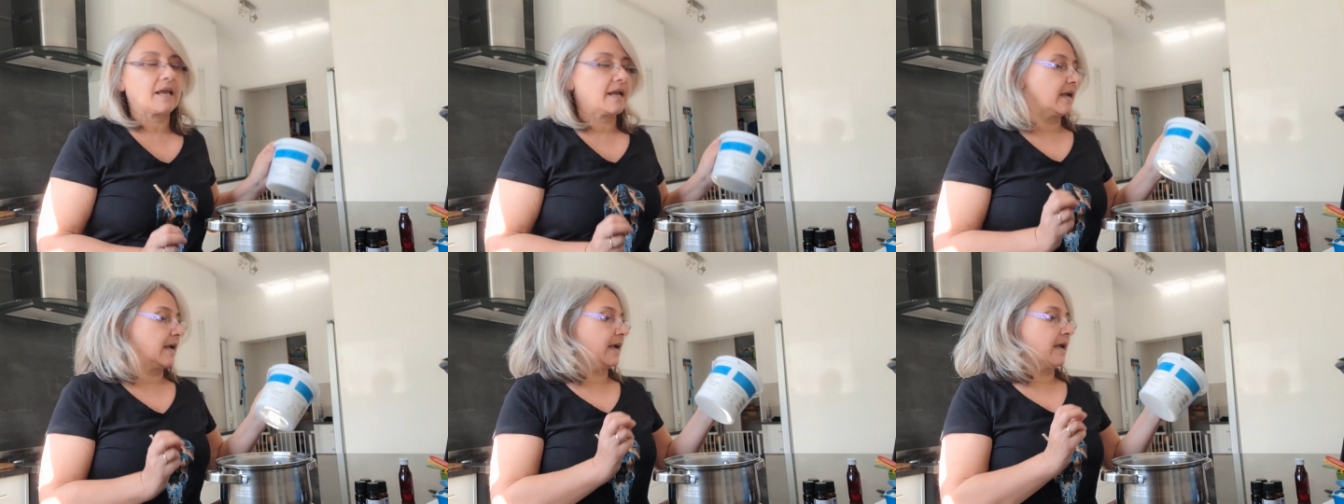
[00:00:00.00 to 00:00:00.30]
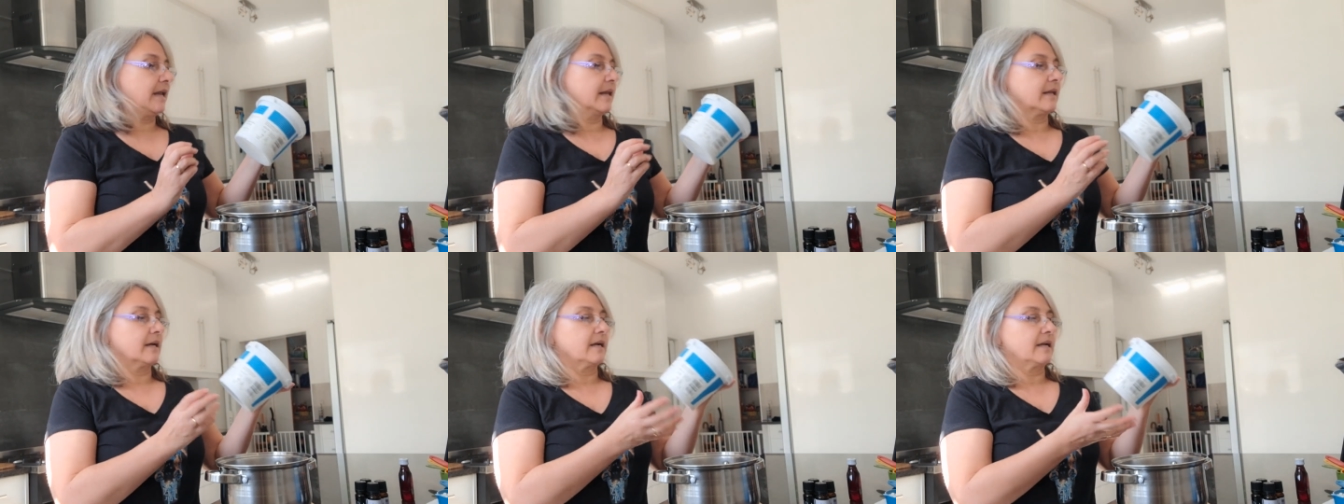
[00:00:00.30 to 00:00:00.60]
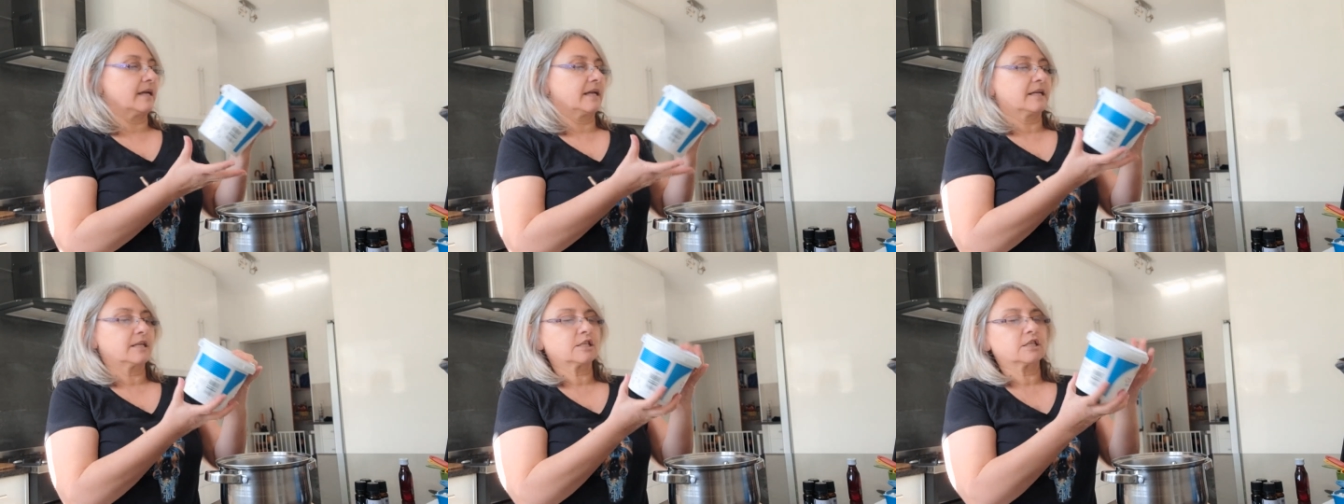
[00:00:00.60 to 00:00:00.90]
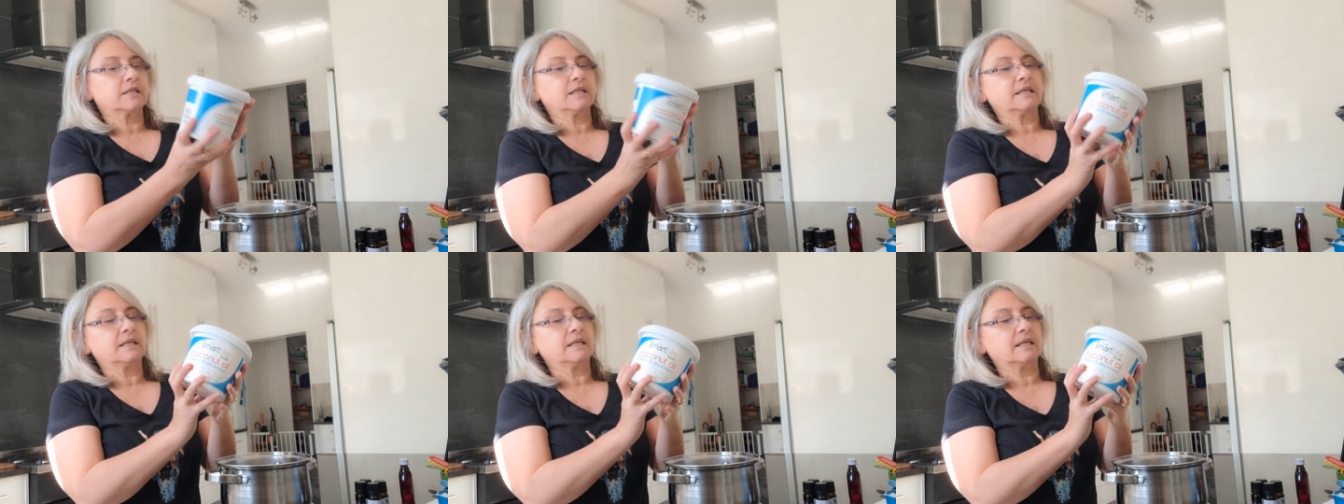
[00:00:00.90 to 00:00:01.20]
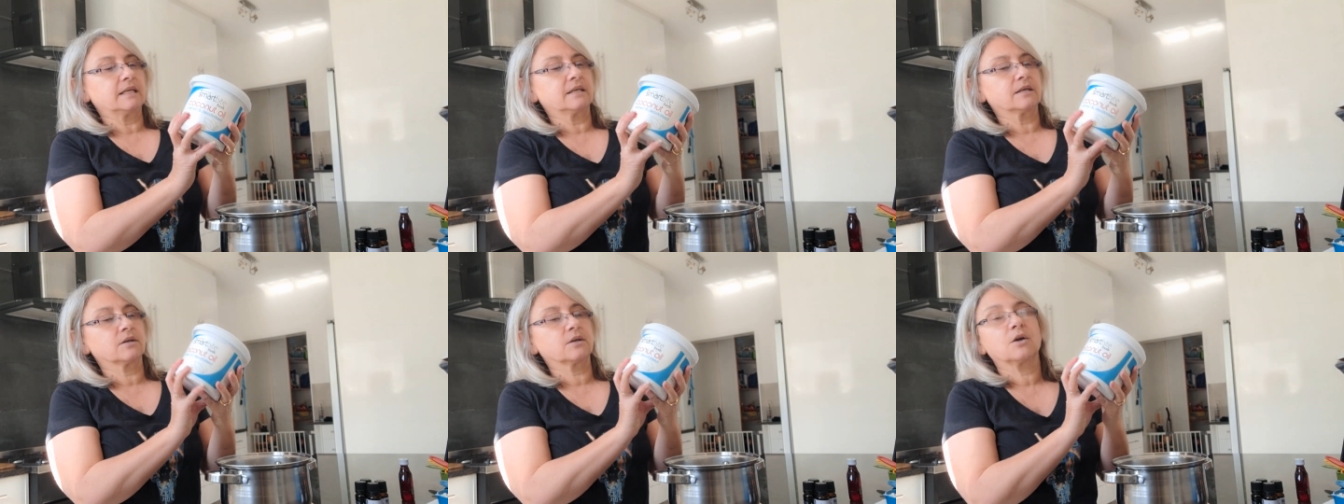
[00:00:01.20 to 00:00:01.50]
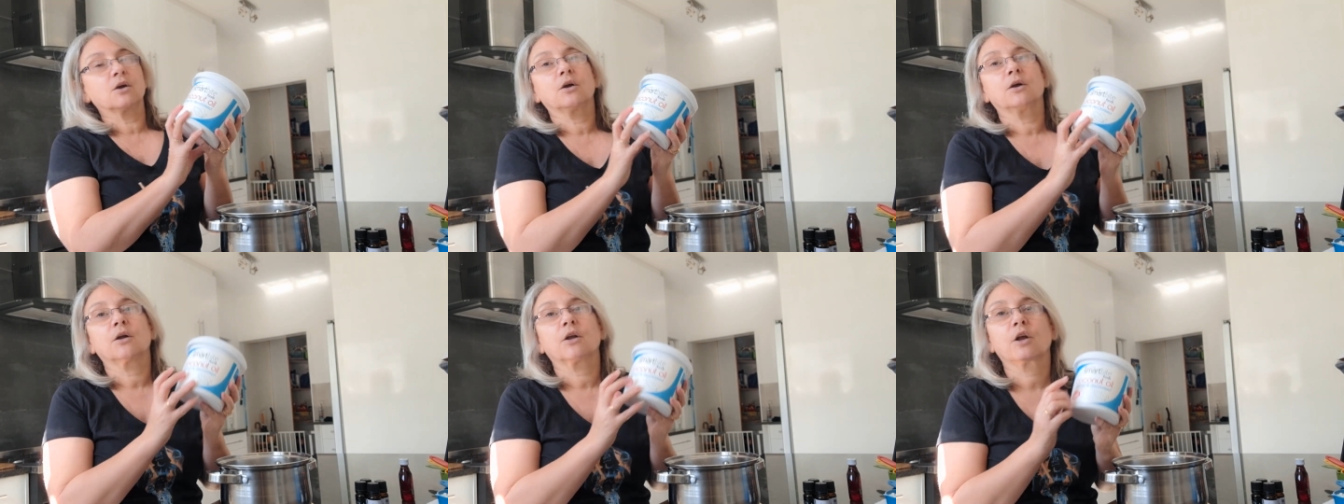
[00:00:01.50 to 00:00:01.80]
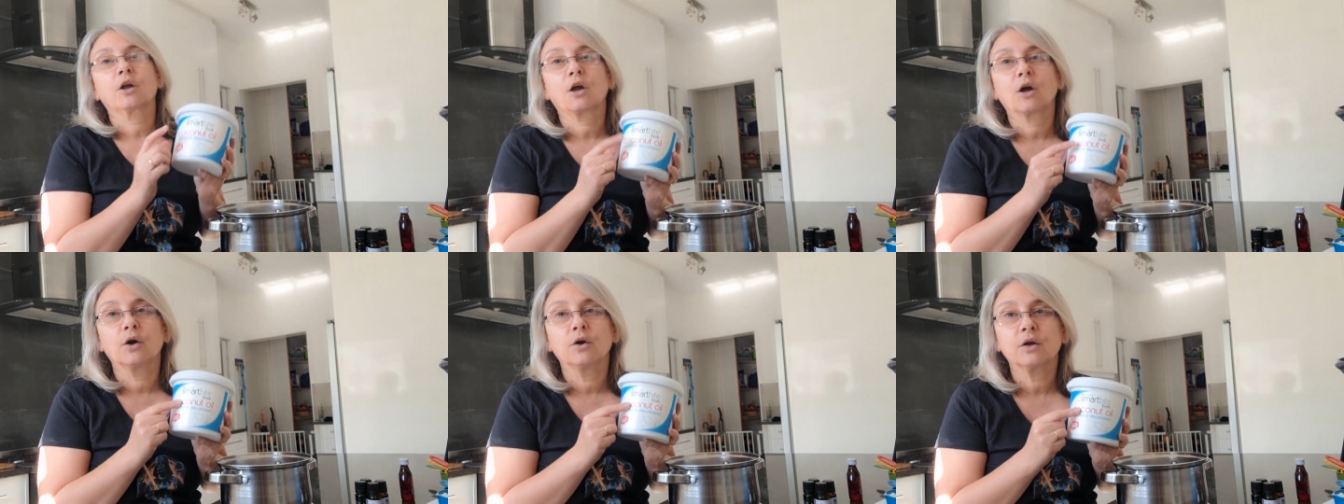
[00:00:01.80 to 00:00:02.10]
and I actually needed
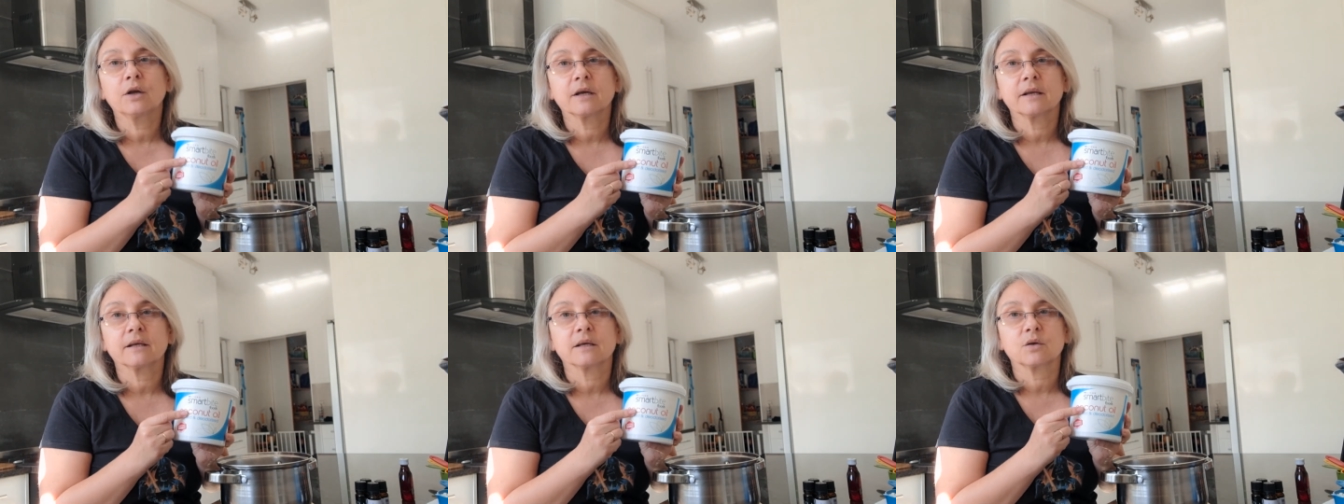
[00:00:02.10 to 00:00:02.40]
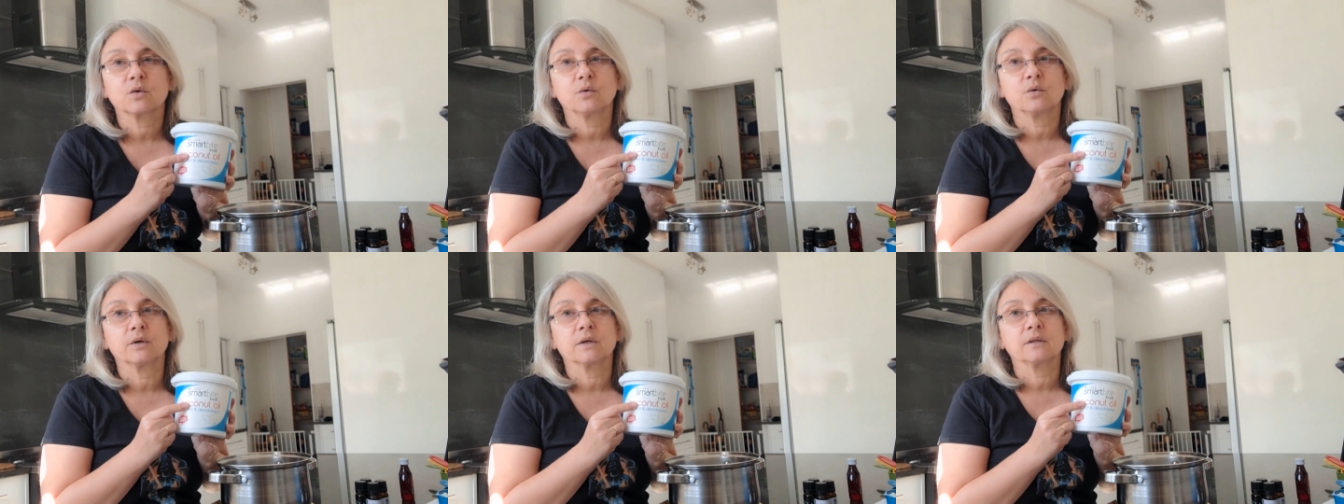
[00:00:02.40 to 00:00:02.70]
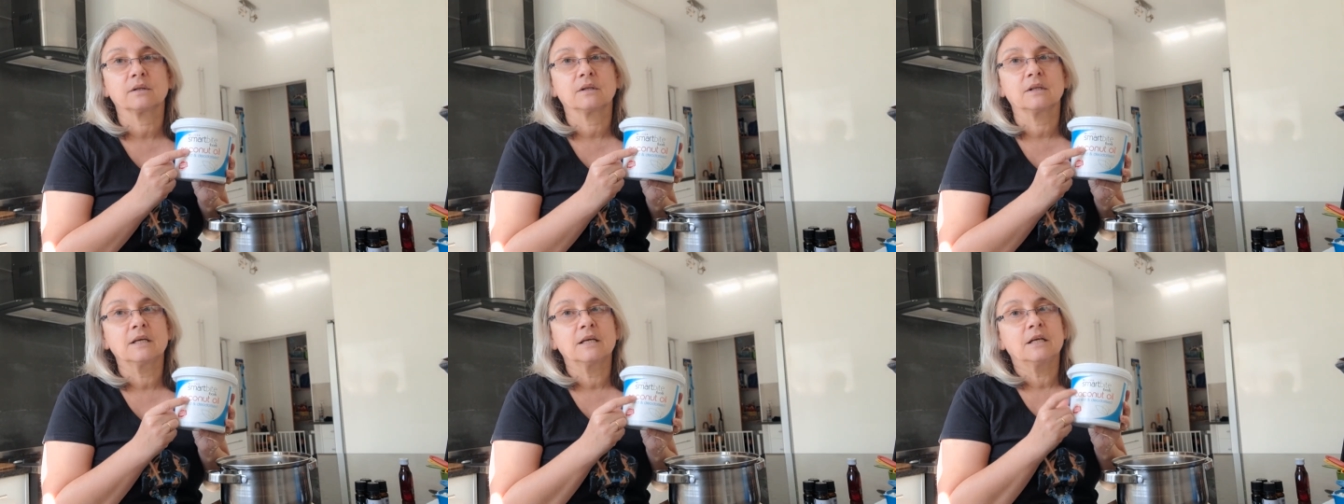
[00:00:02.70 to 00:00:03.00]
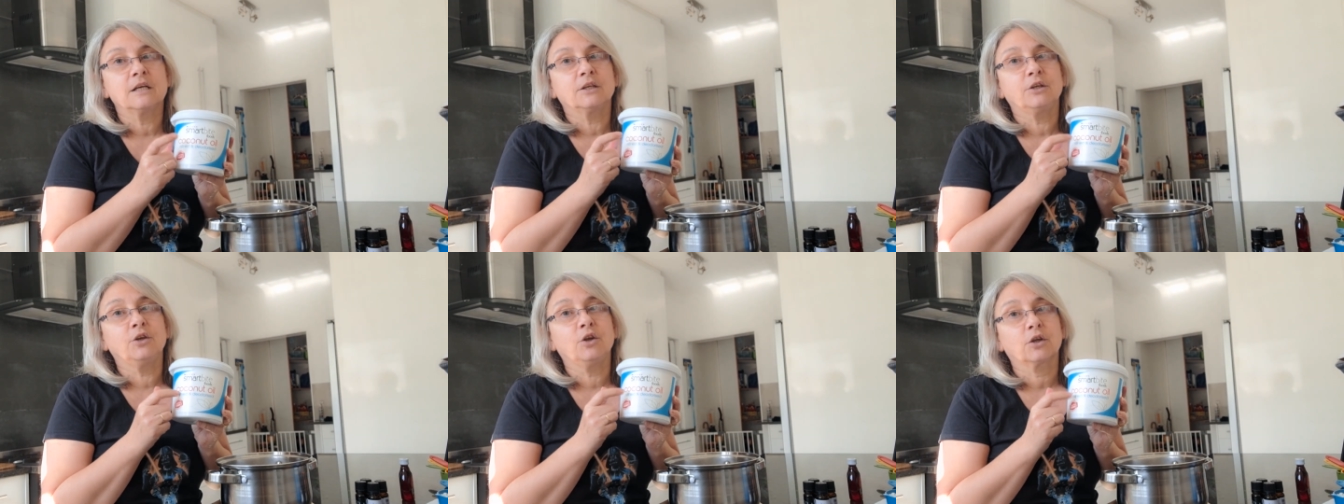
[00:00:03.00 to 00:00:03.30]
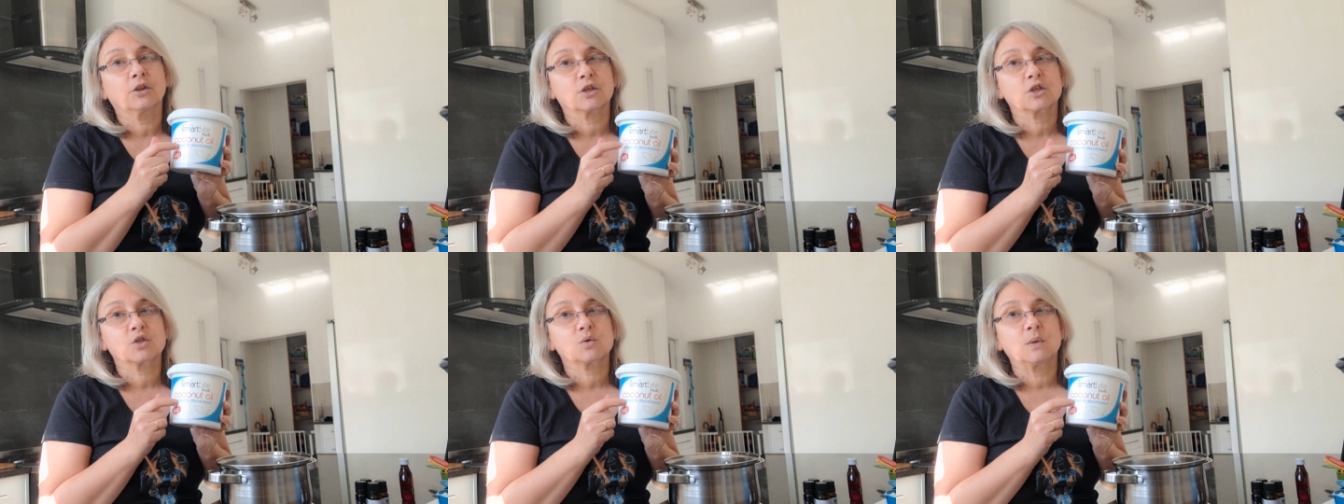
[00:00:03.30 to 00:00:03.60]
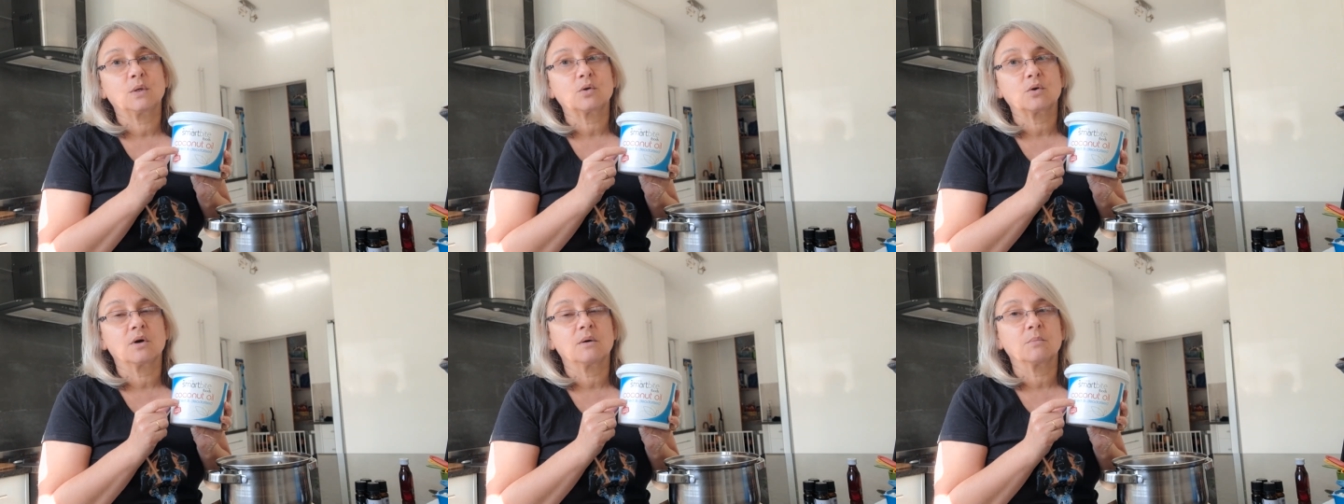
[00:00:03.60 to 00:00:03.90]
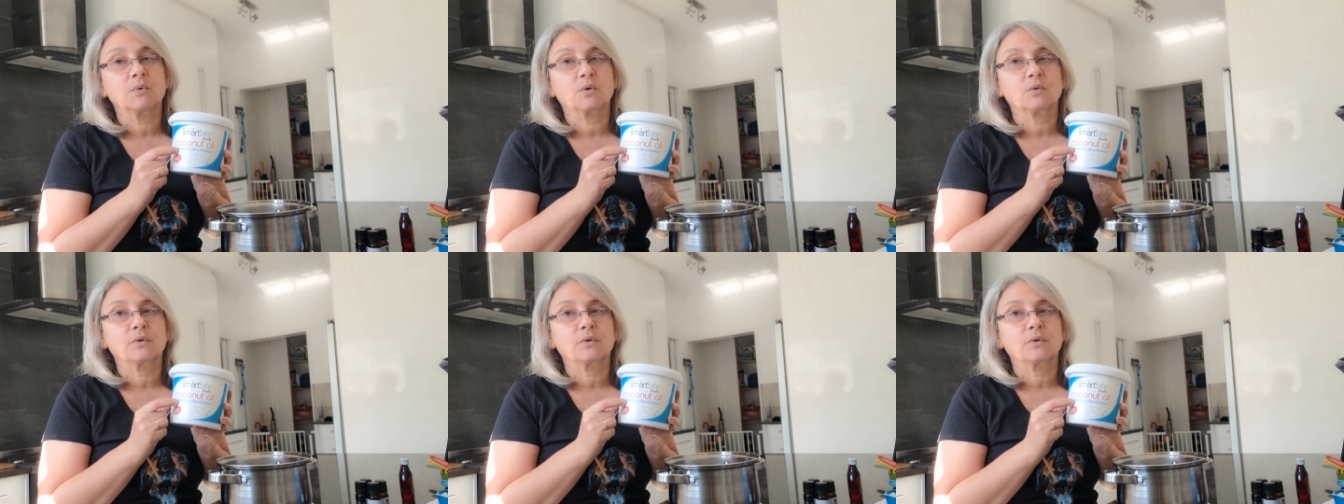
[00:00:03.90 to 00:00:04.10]
coconut oil, not the sweet almond